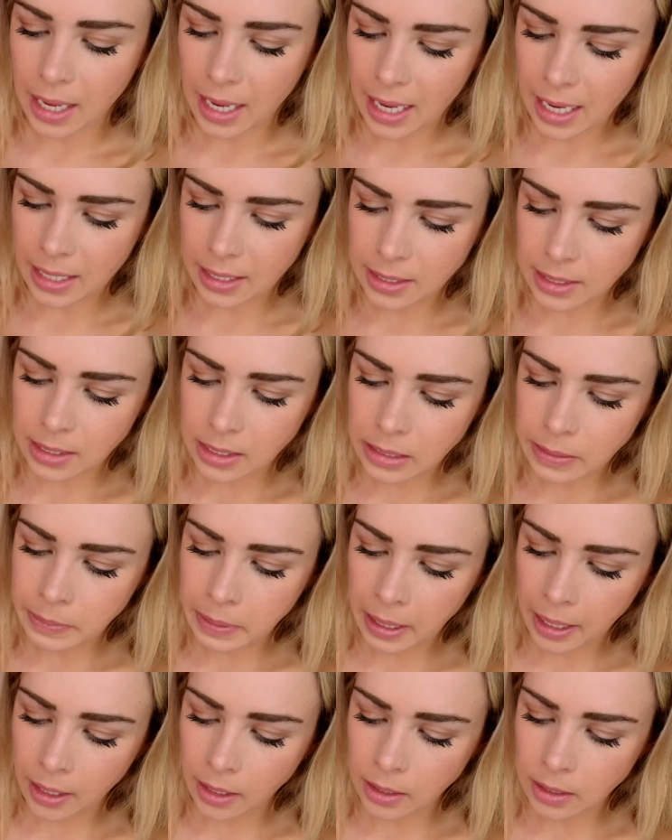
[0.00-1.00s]
It
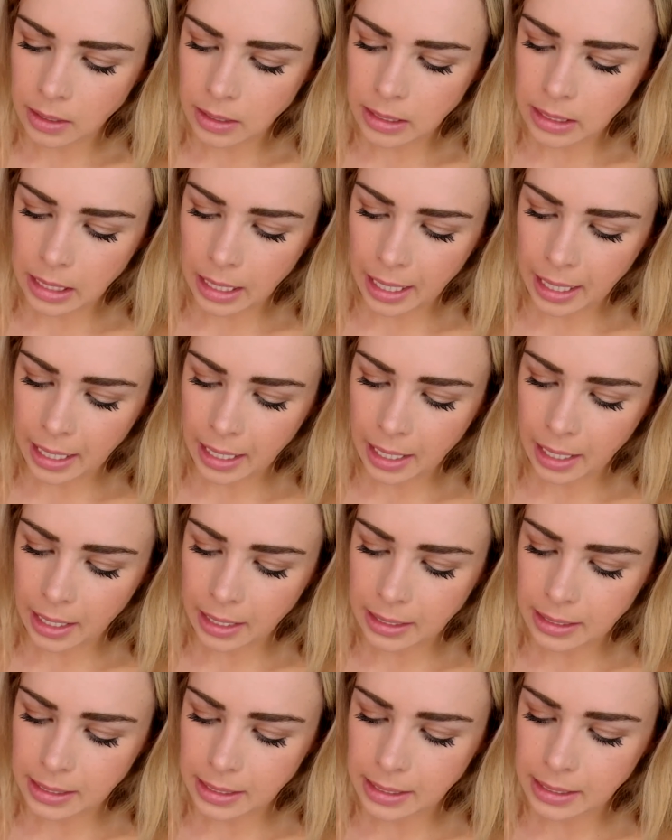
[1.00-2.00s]
smells like
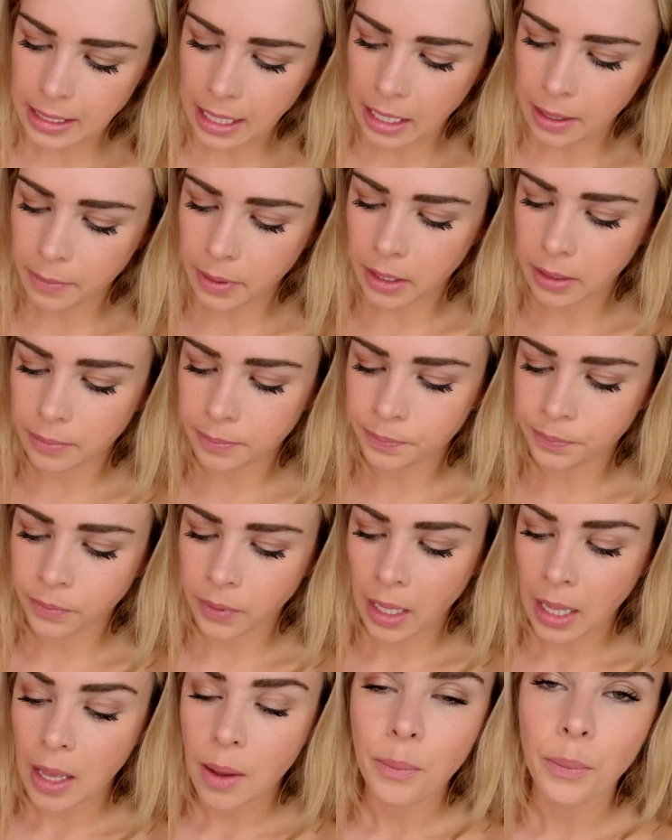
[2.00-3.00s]
cinnamon,
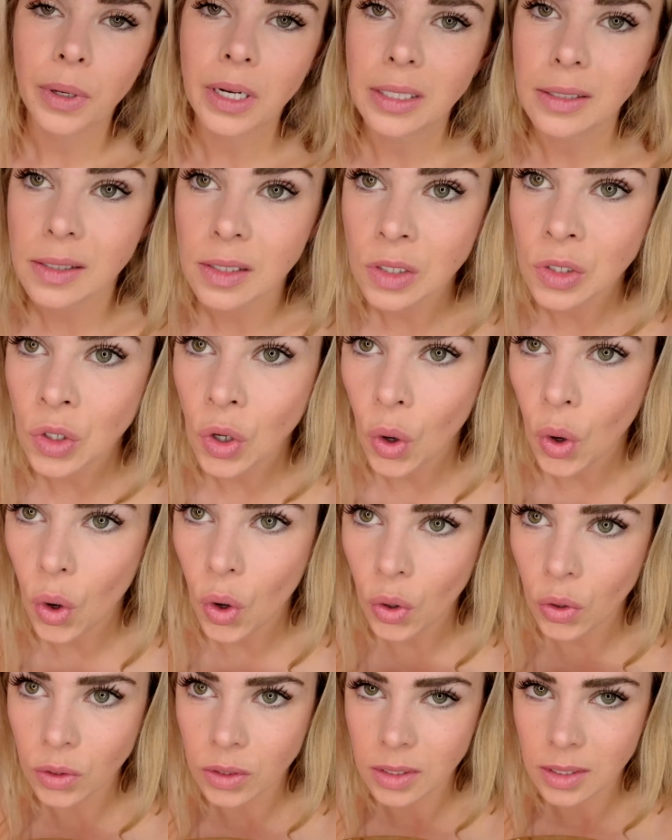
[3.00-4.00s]
but it's
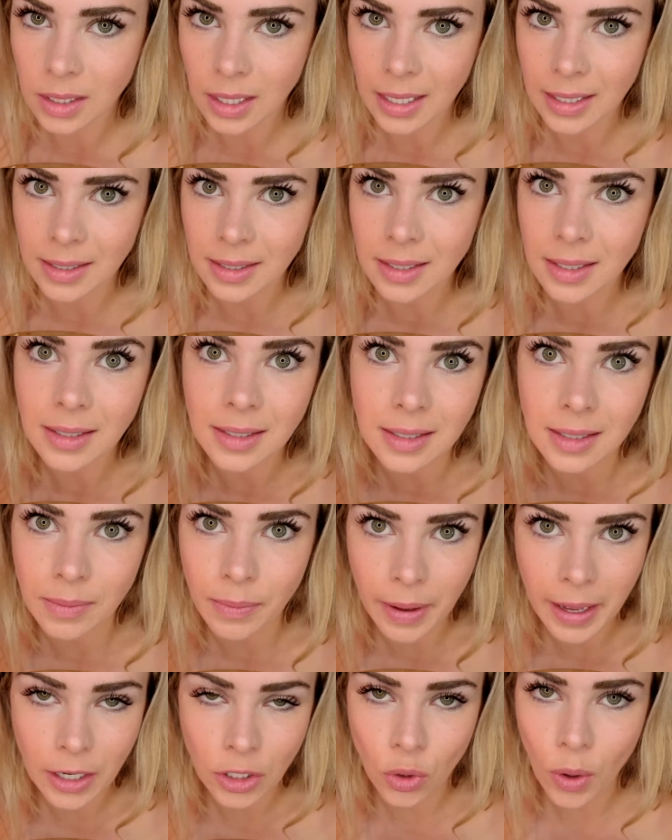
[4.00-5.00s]
not. It's the
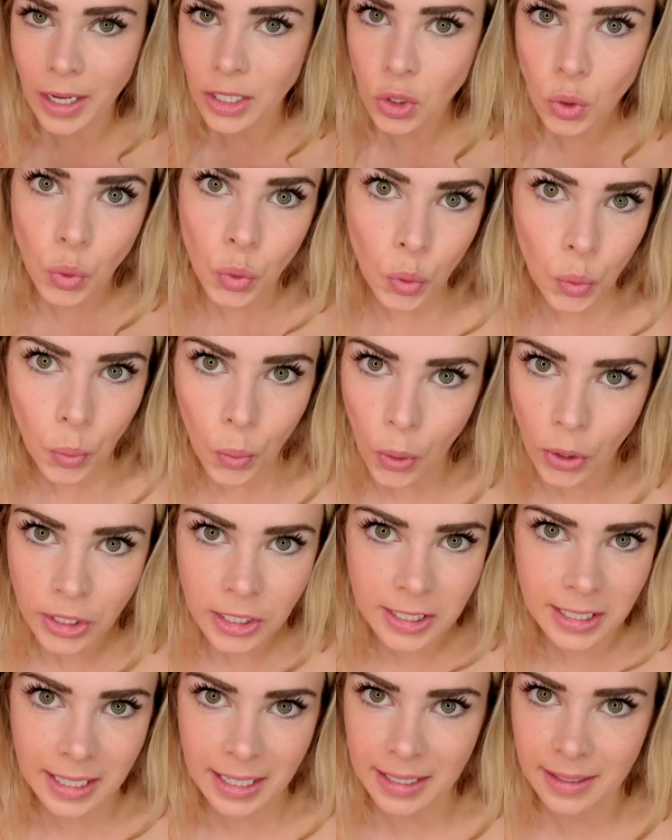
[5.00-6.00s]
special, I don't know what
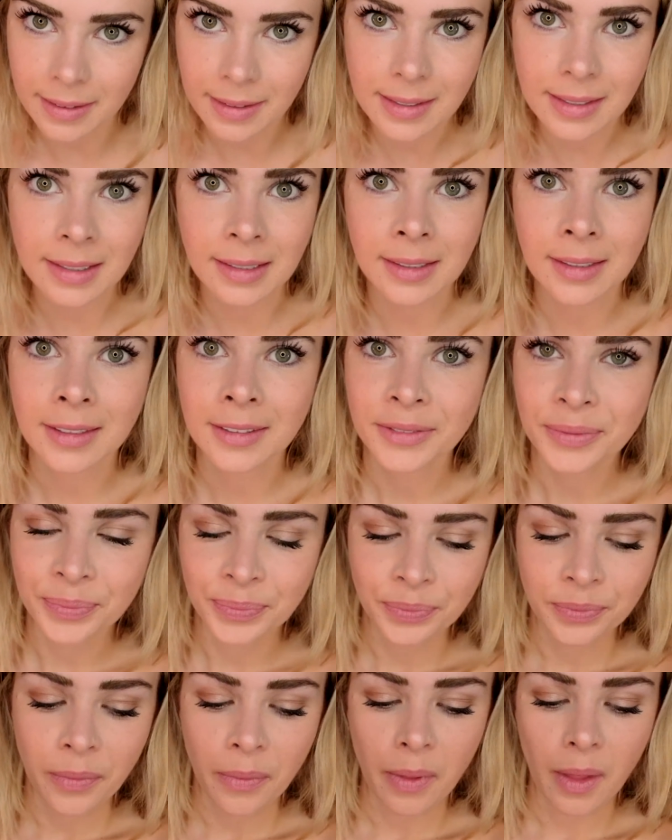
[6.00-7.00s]
it is,
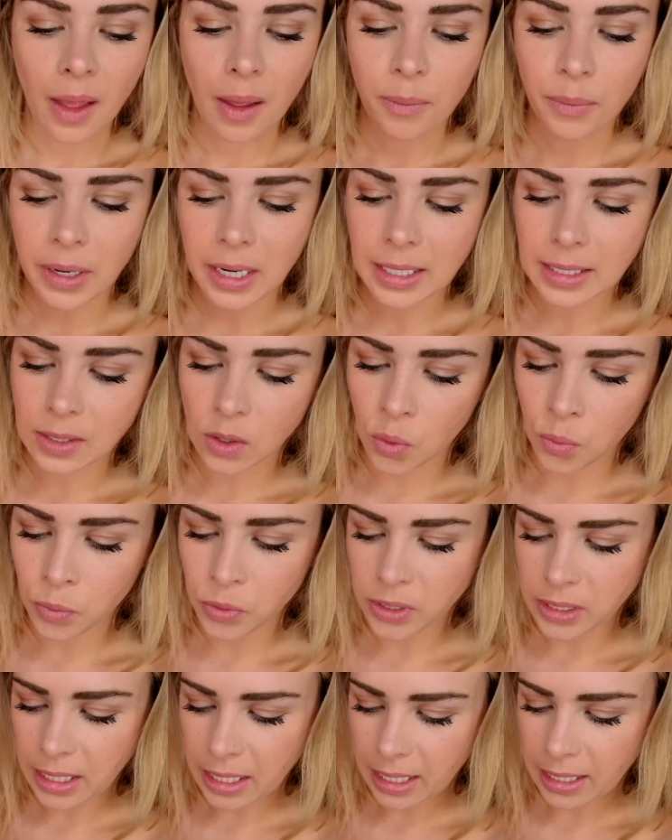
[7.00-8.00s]
but it's
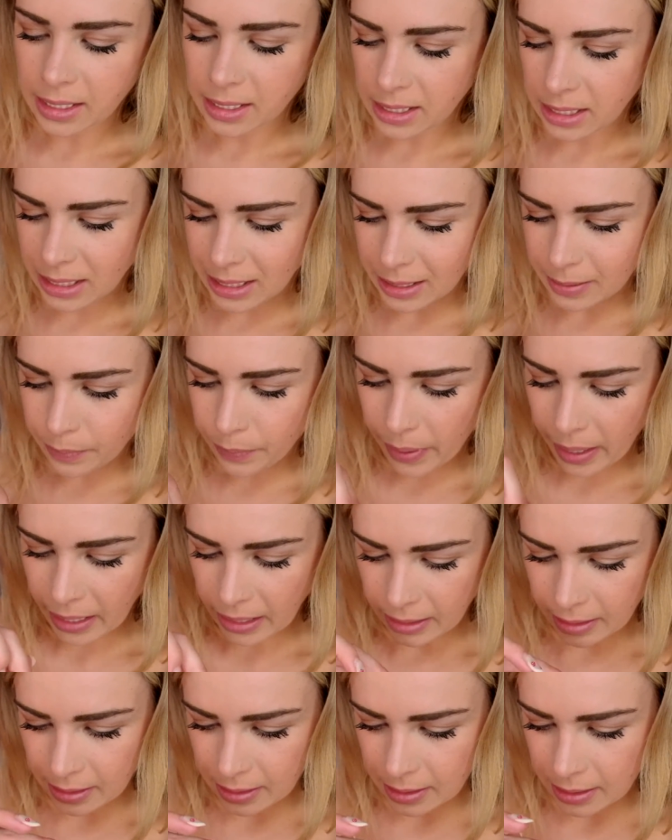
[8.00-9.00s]
almost like a
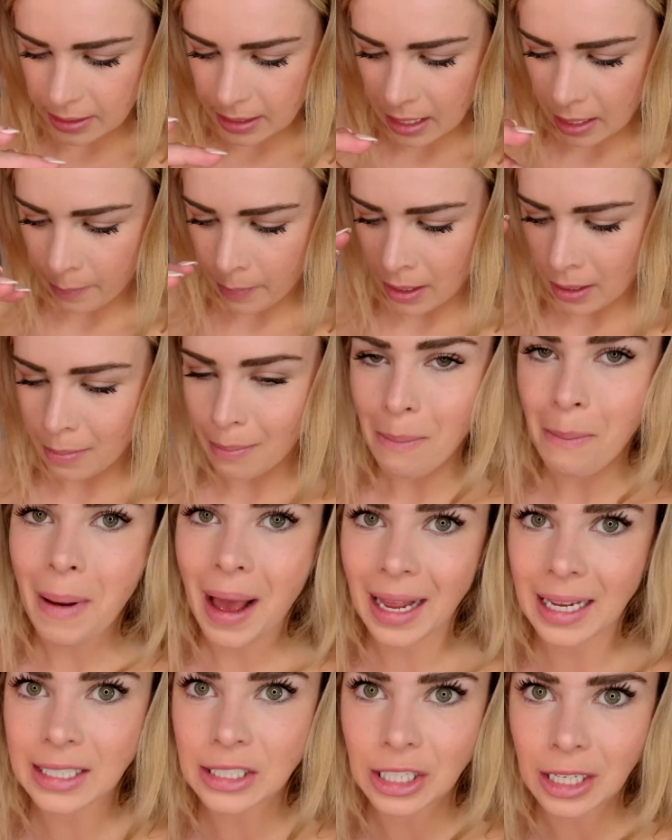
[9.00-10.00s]
spice cinnamon
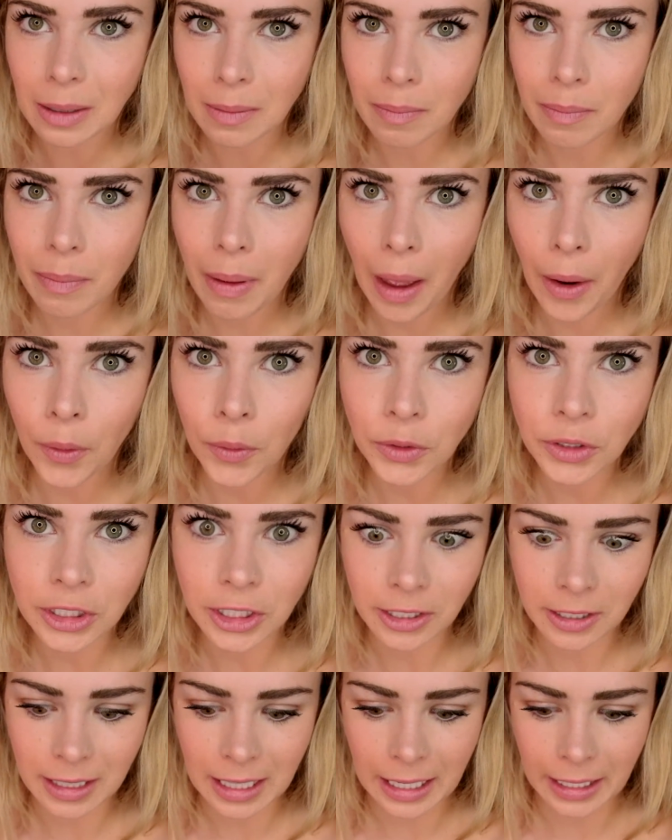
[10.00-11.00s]
magic
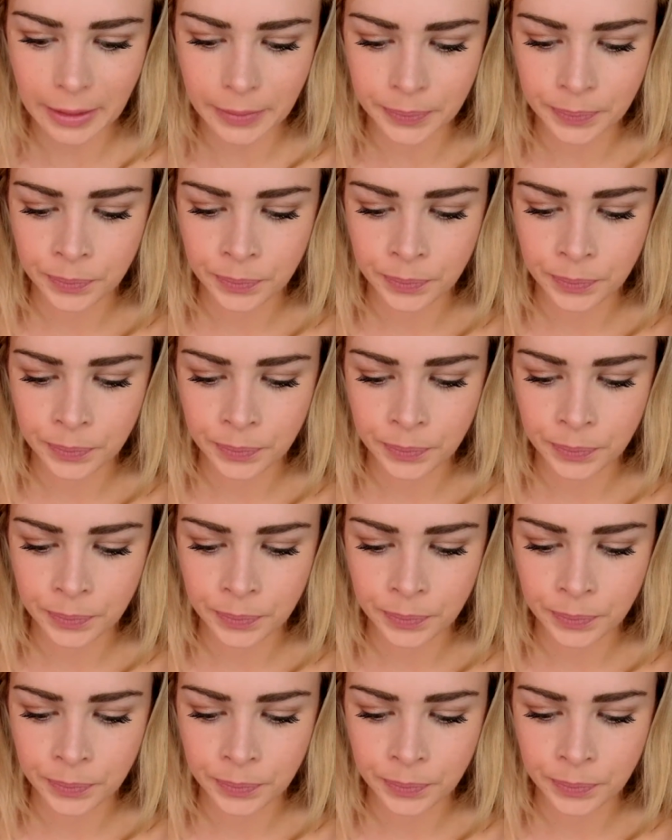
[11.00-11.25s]
powder thing.